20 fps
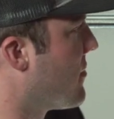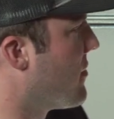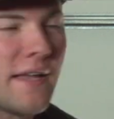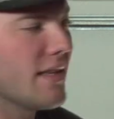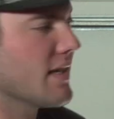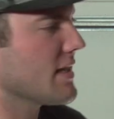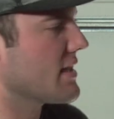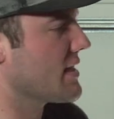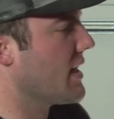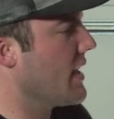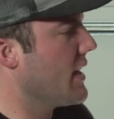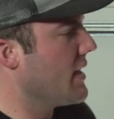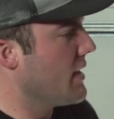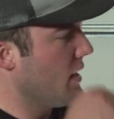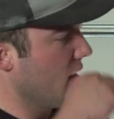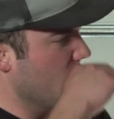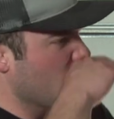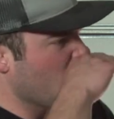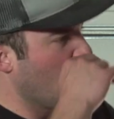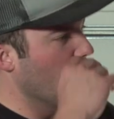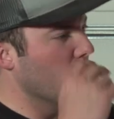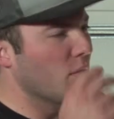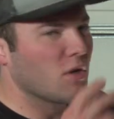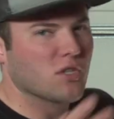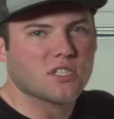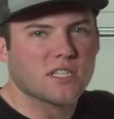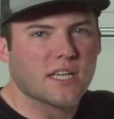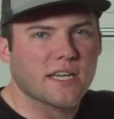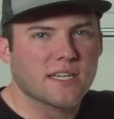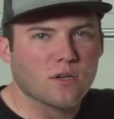And this light, it's
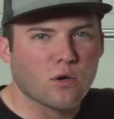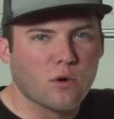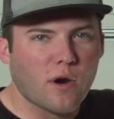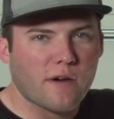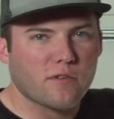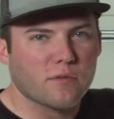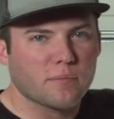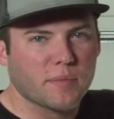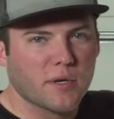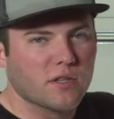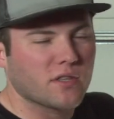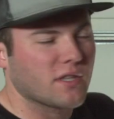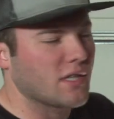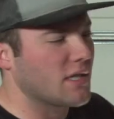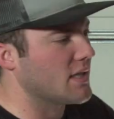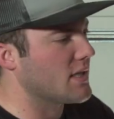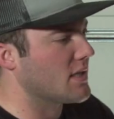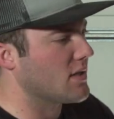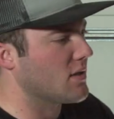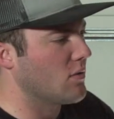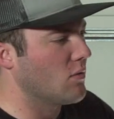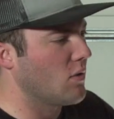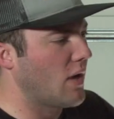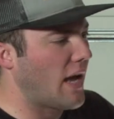almost like whoever built this